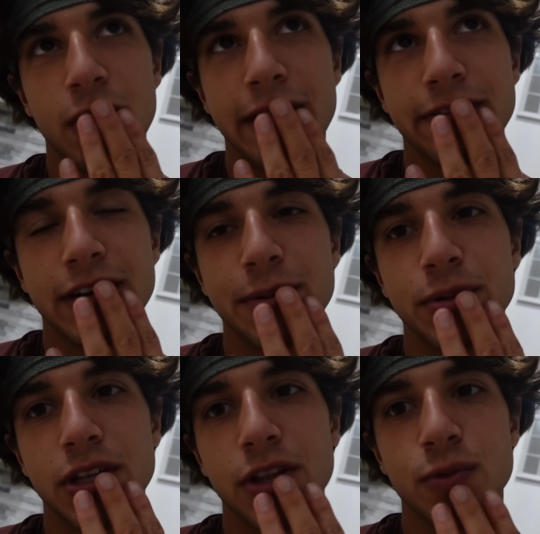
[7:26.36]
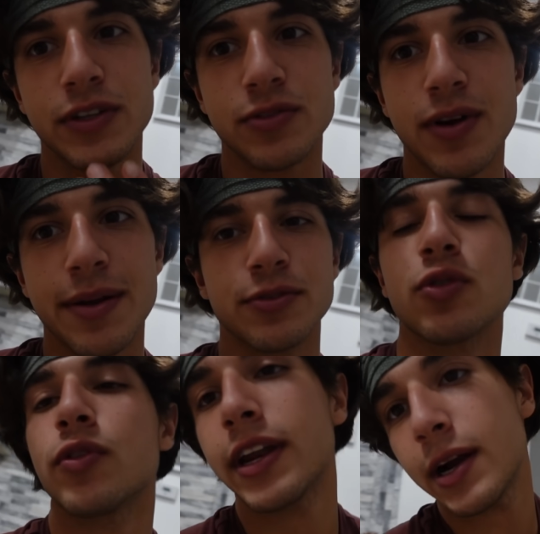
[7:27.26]
I forgot to put the other one as a wrap.
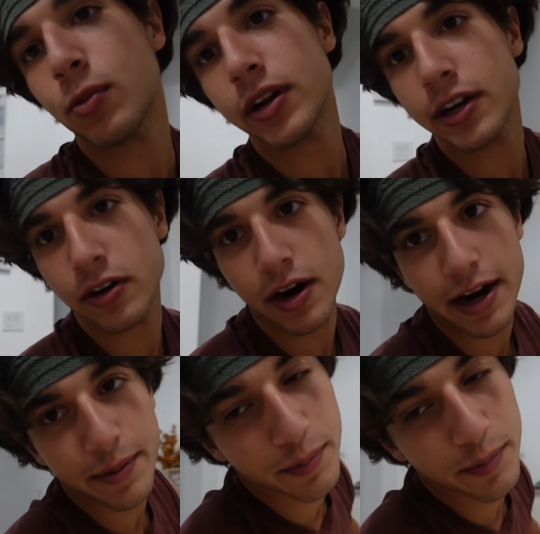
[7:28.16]
So then I wanted to cry,